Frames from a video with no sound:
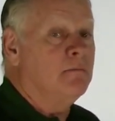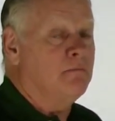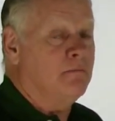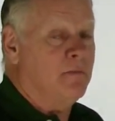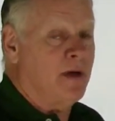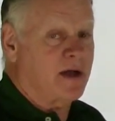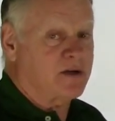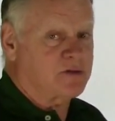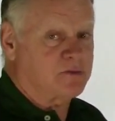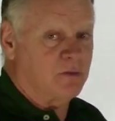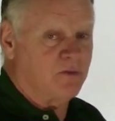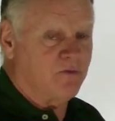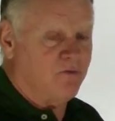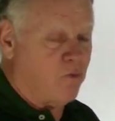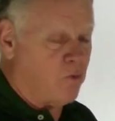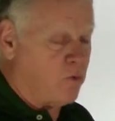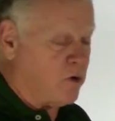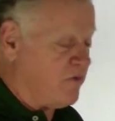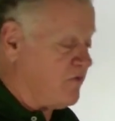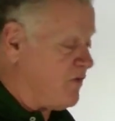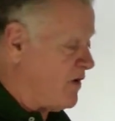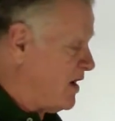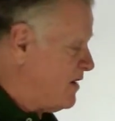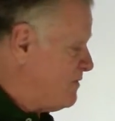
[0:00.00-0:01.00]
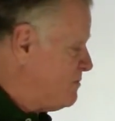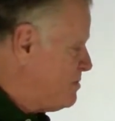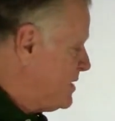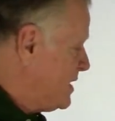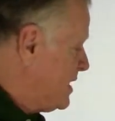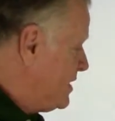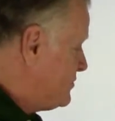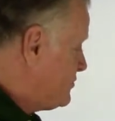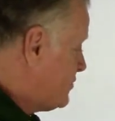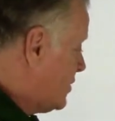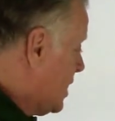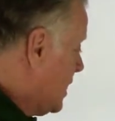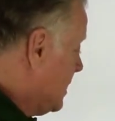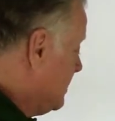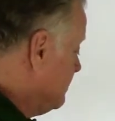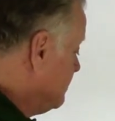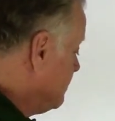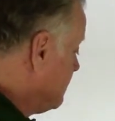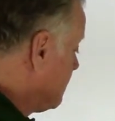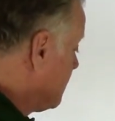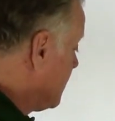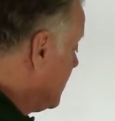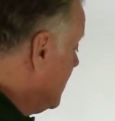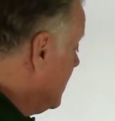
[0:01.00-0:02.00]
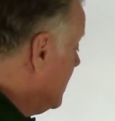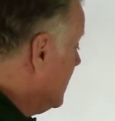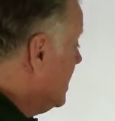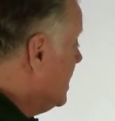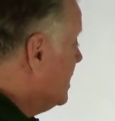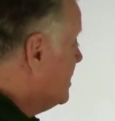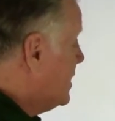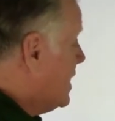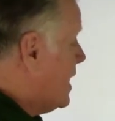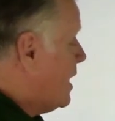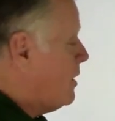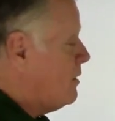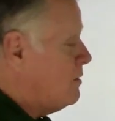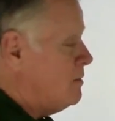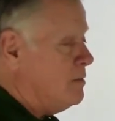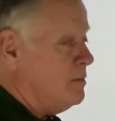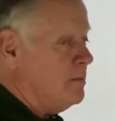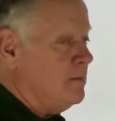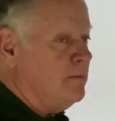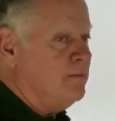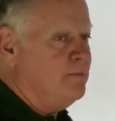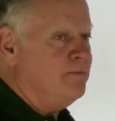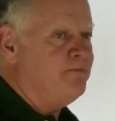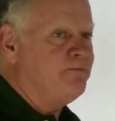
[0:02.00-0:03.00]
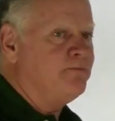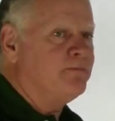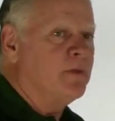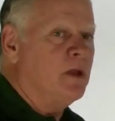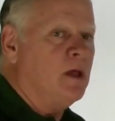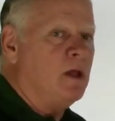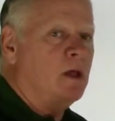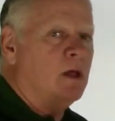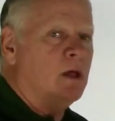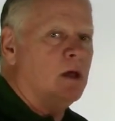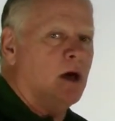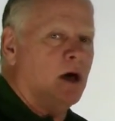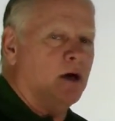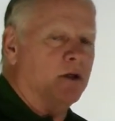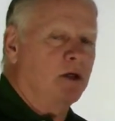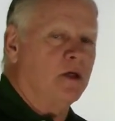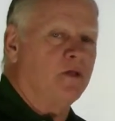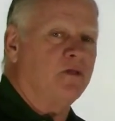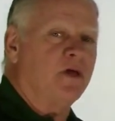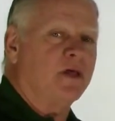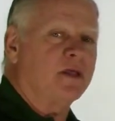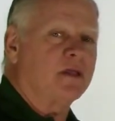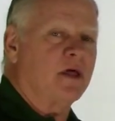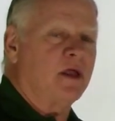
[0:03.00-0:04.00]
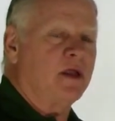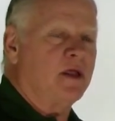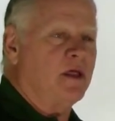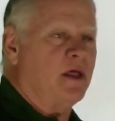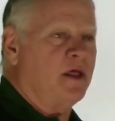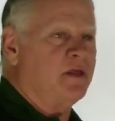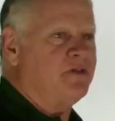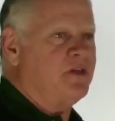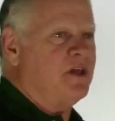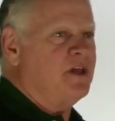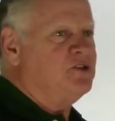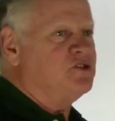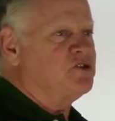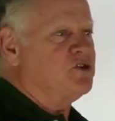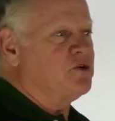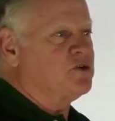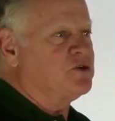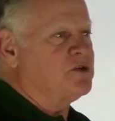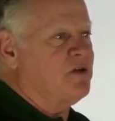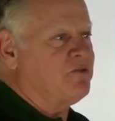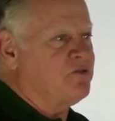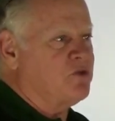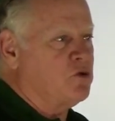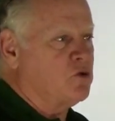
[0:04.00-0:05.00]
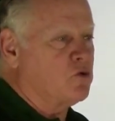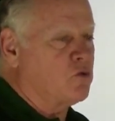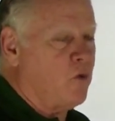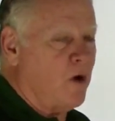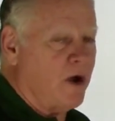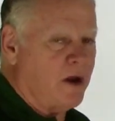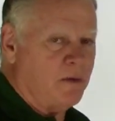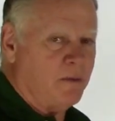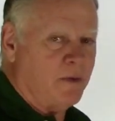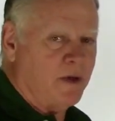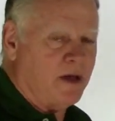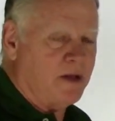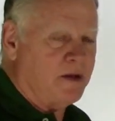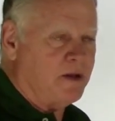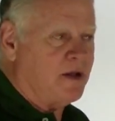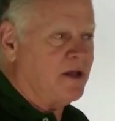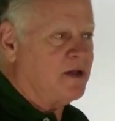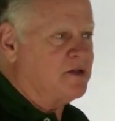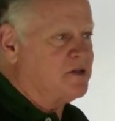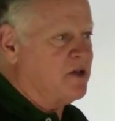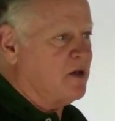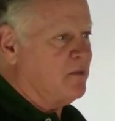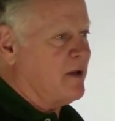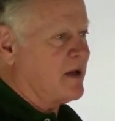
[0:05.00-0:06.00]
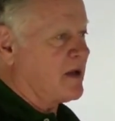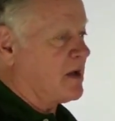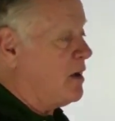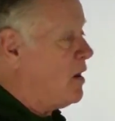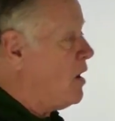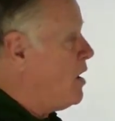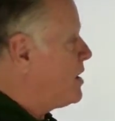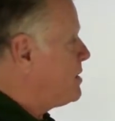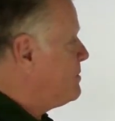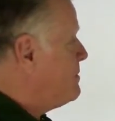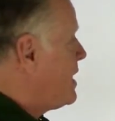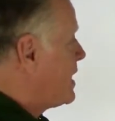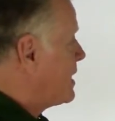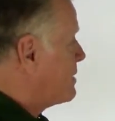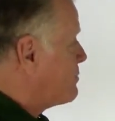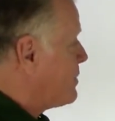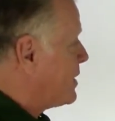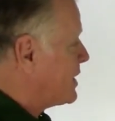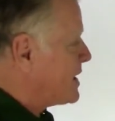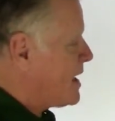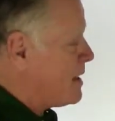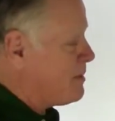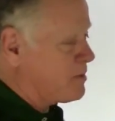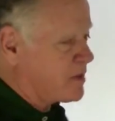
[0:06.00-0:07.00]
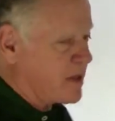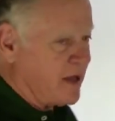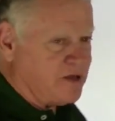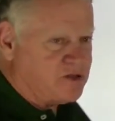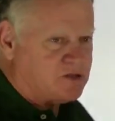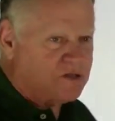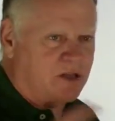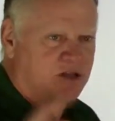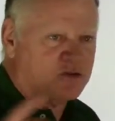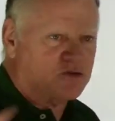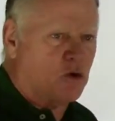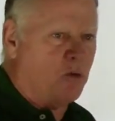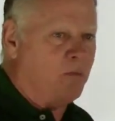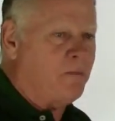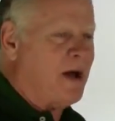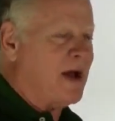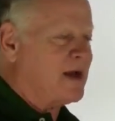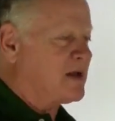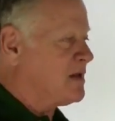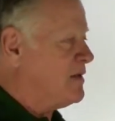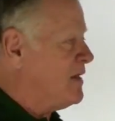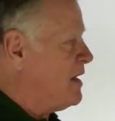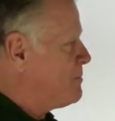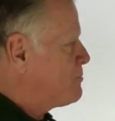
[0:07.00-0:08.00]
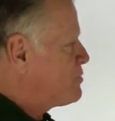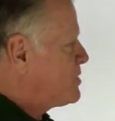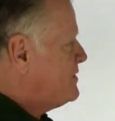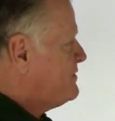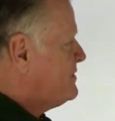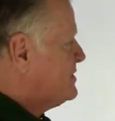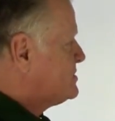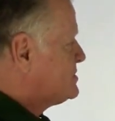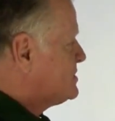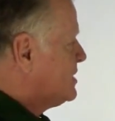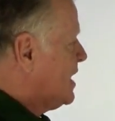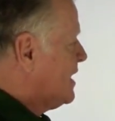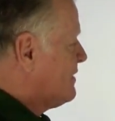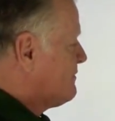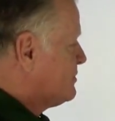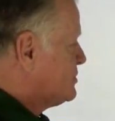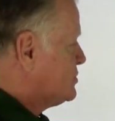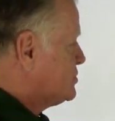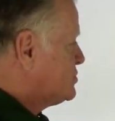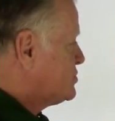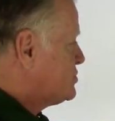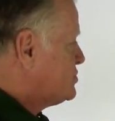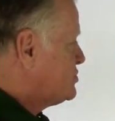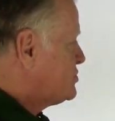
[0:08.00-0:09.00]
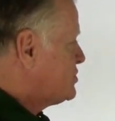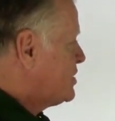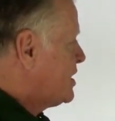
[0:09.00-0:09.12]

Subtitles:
maximum 45 psi. Now, another thing that the engineers have to do quite a bit is they'll make an automatic brake application. Let's go back to that previous slide for just a